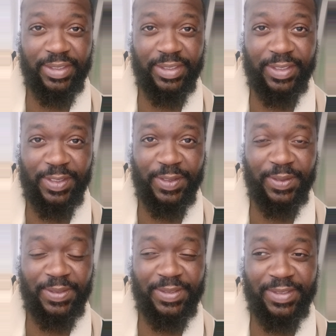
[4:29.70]
You know,
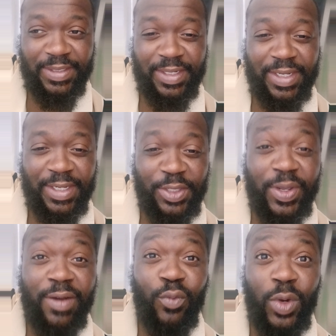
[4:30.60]

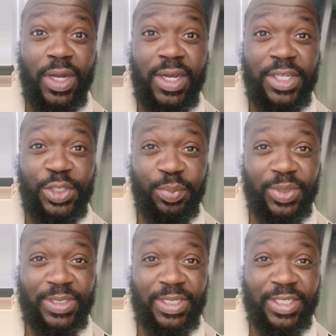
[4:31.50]
you have
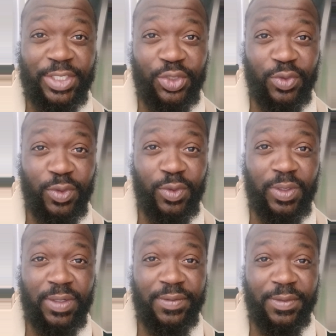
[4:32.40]
100%
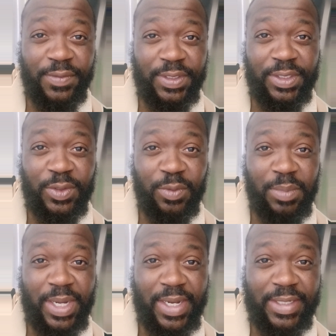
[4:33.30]
control of your physical
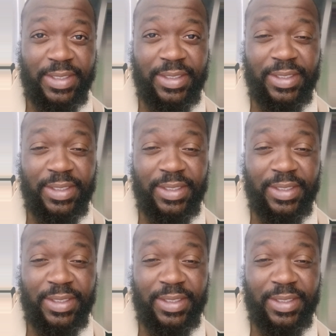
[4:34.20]
body.